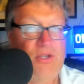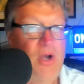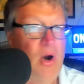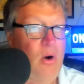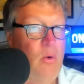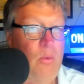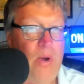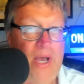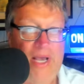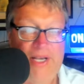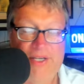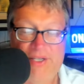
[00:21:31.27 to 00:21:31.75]

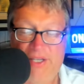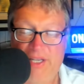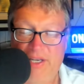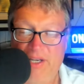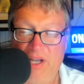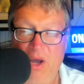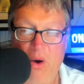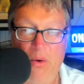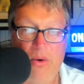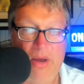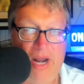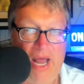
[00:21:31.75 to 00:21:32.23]
don't waste
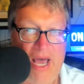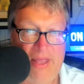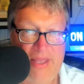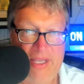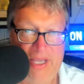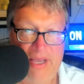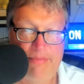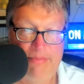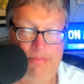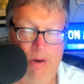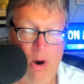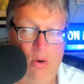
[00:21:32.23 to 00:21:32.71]
it going on
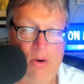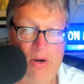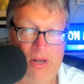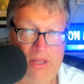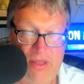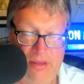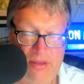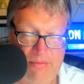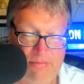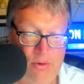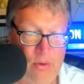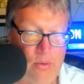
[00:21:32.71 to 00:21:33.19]
the opponent
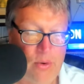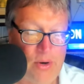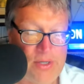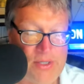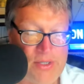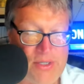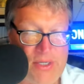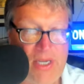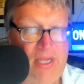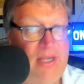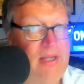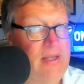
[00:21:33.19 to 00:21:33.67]
of the
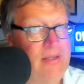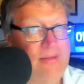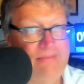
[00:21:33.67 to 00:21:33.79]
Brewers.